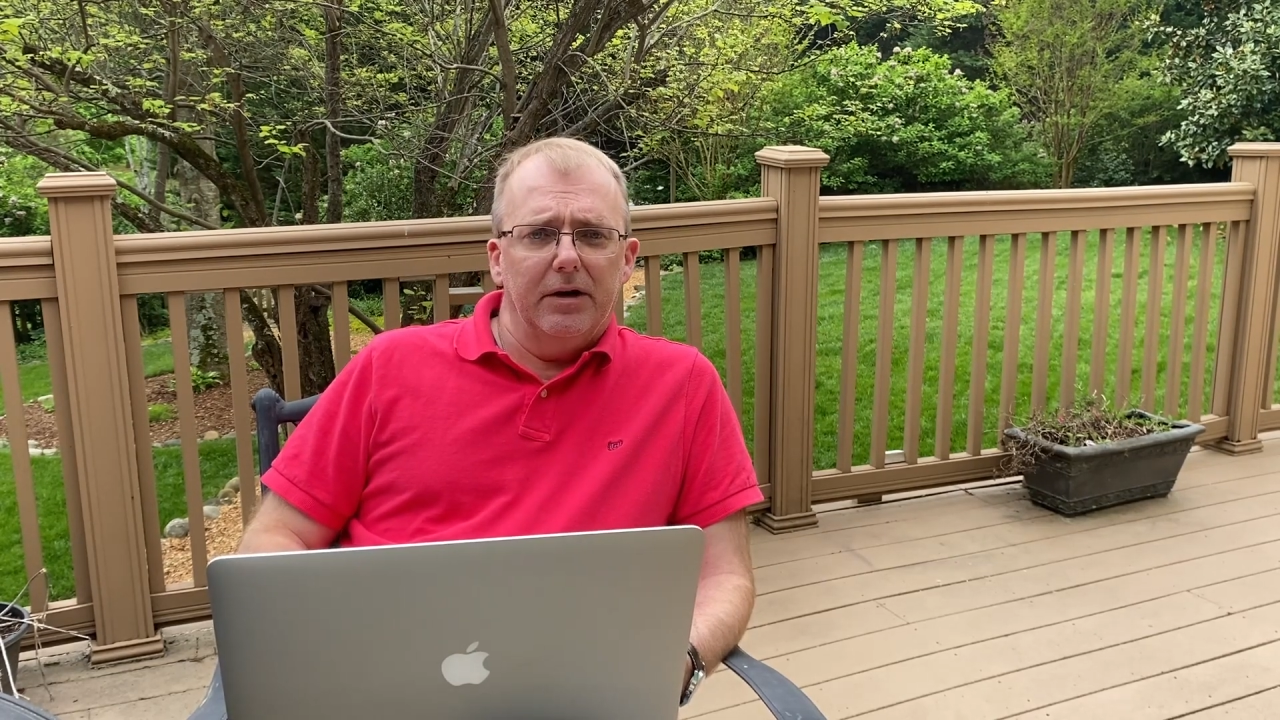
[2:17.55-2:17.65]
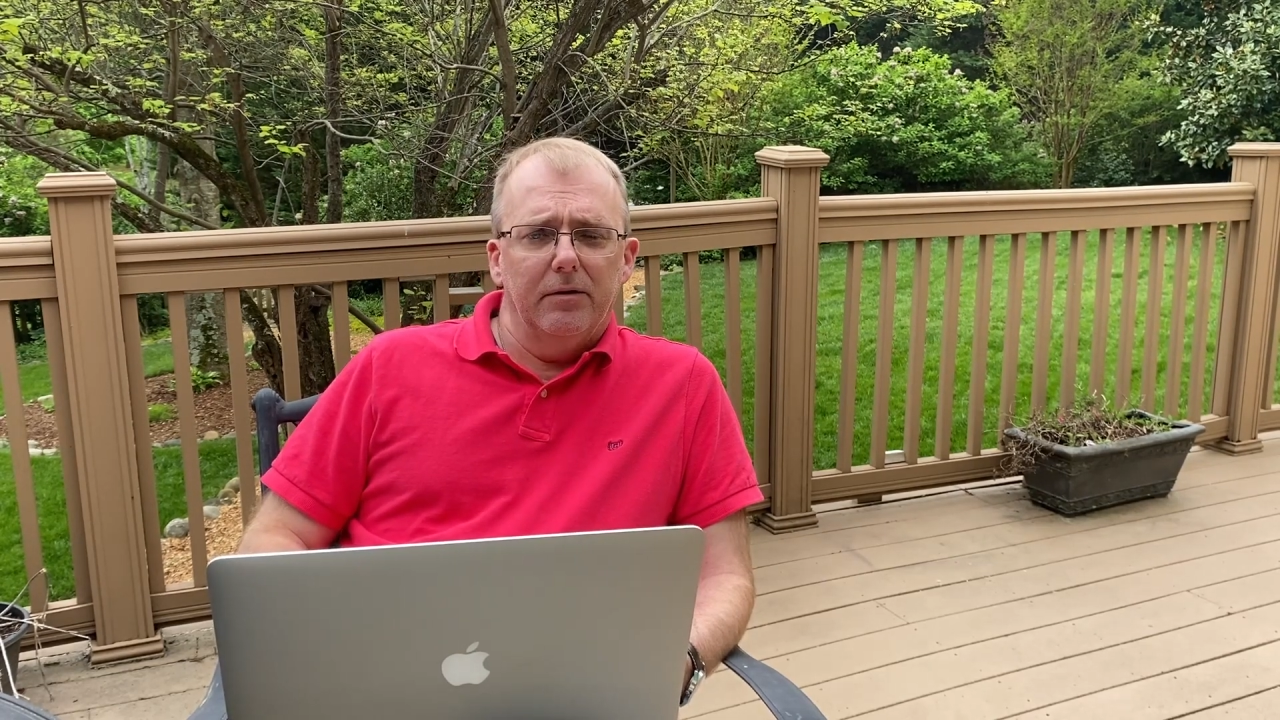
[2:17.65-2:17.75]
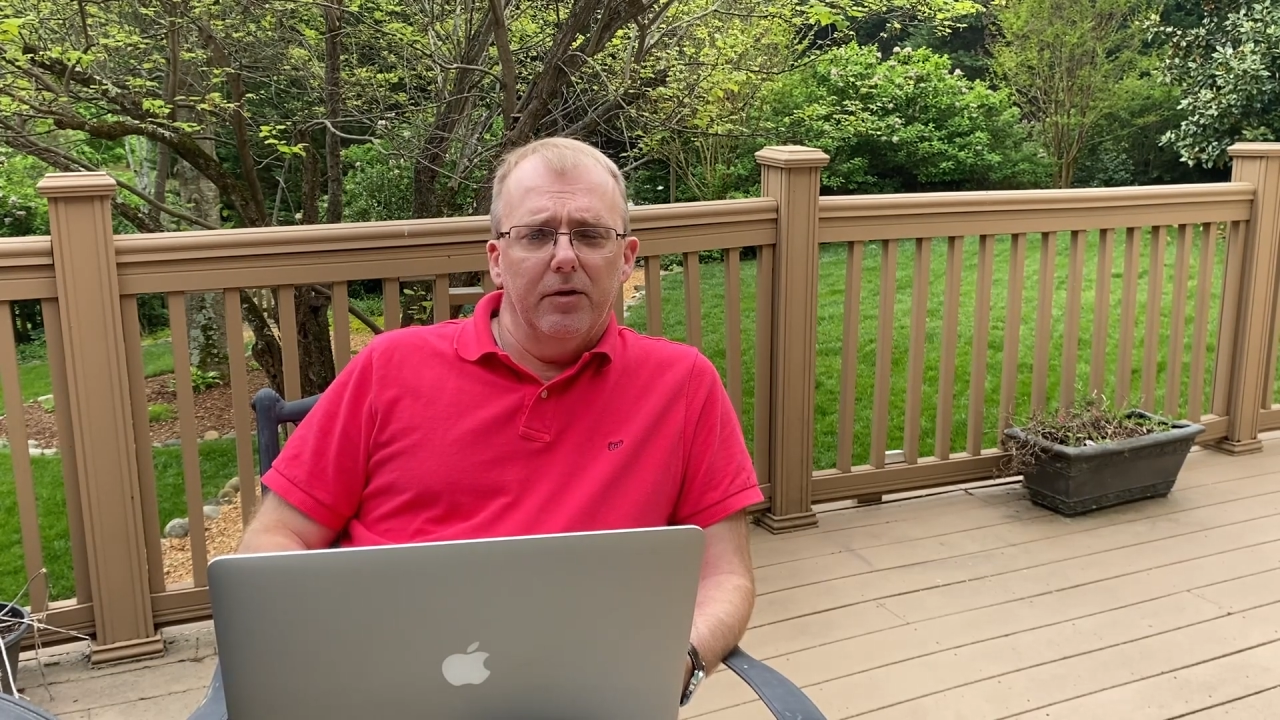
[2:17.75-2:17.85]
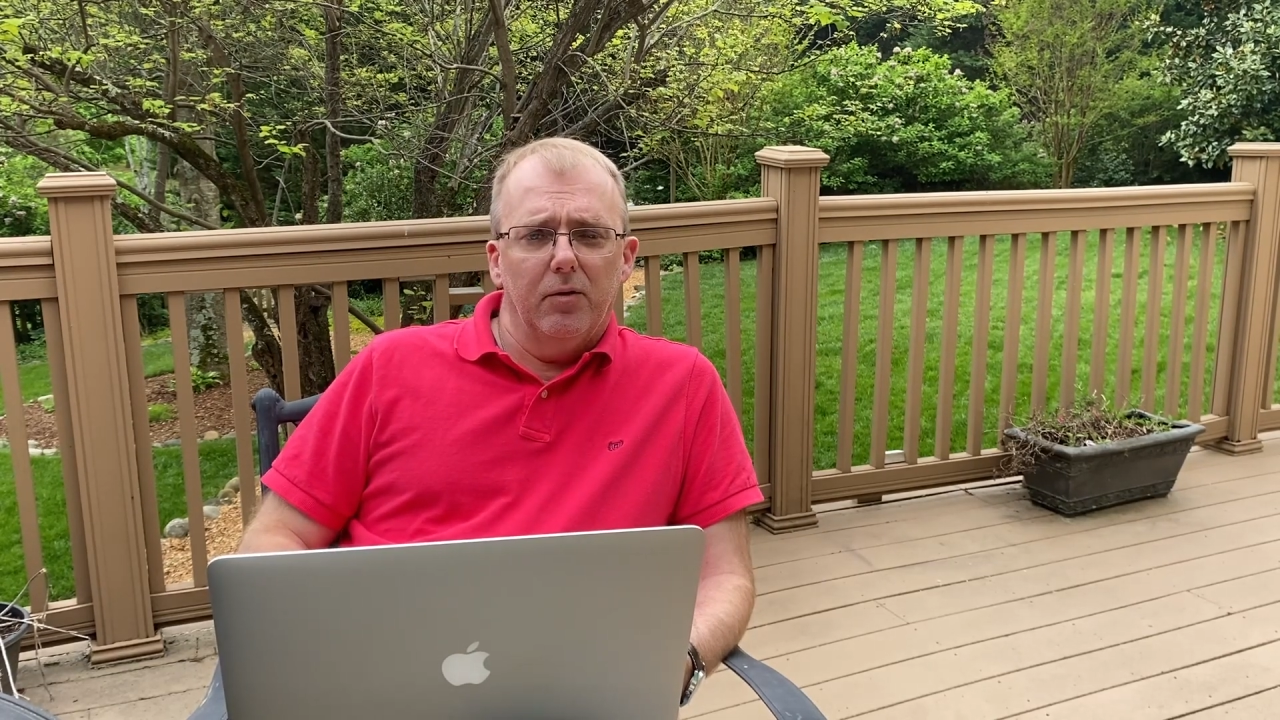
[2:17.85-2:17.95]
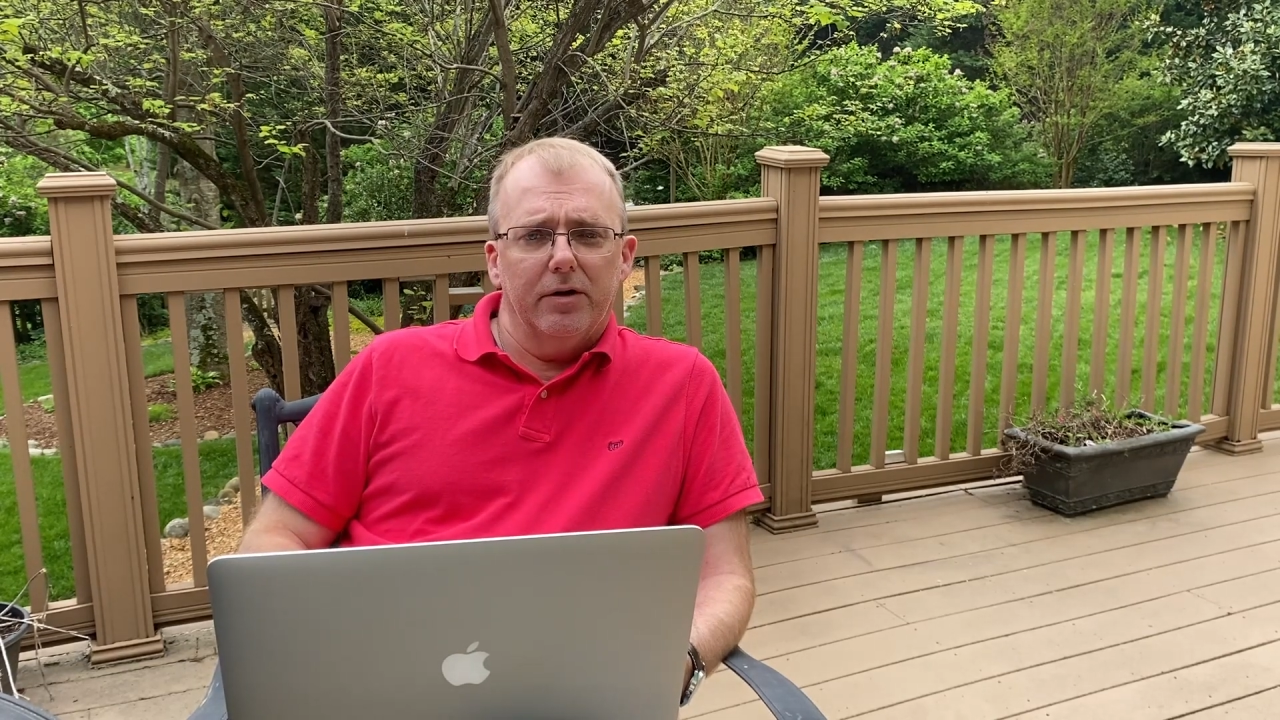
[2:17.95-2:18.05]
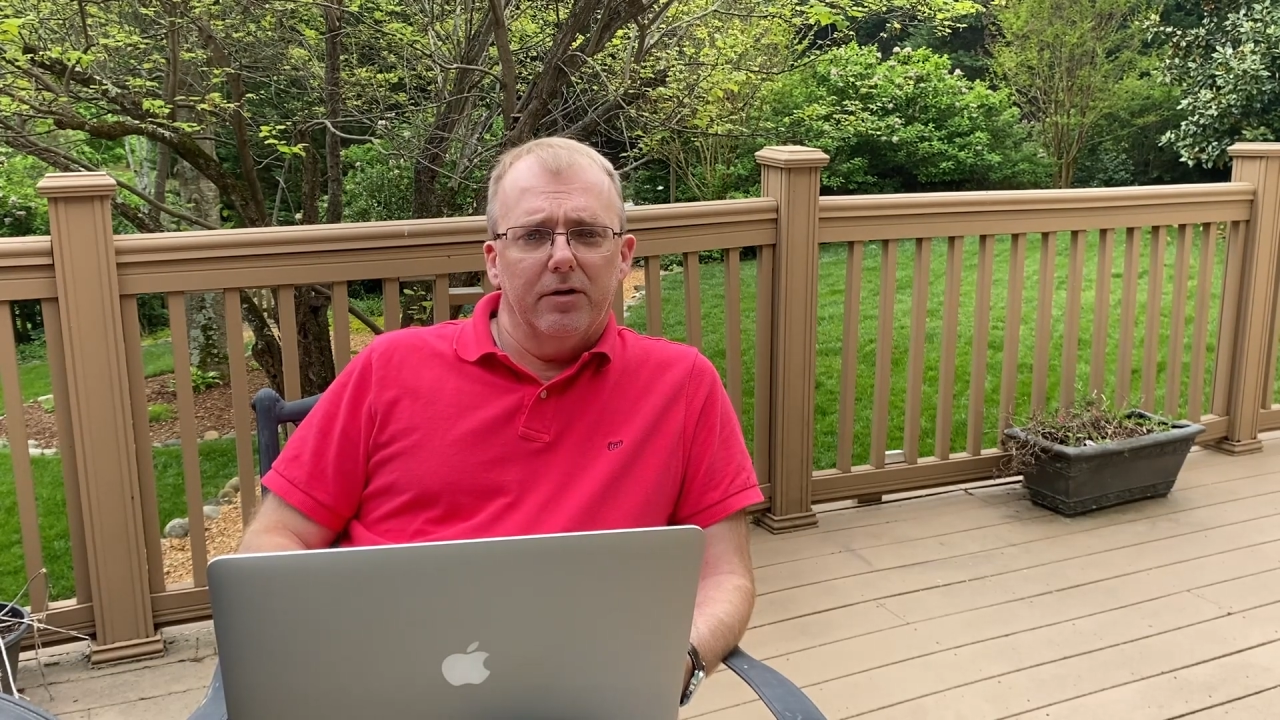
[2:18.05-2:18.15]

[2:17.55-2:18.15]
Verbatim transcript: I don't know what